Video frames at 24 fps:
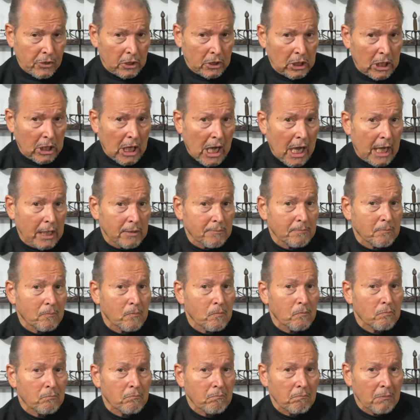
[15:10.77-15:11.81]
lot.
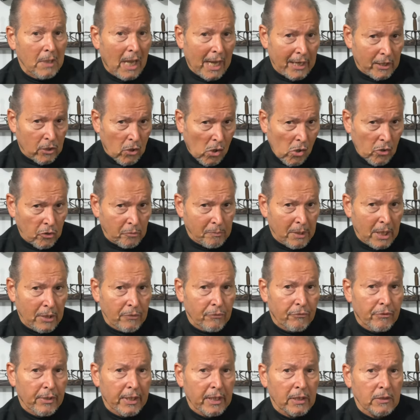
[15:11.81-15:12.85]
I call them on
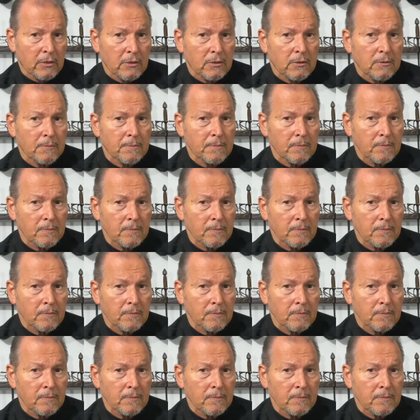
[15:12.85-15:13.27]
things.